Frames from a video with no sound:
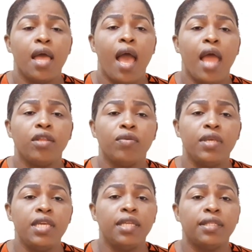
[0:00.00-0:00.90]
and you
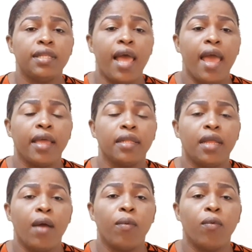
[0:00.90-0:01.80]
eat like
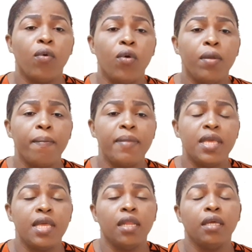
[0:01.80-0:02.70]
a whole
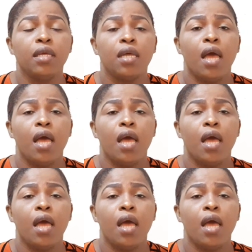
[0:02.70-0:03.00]
meal,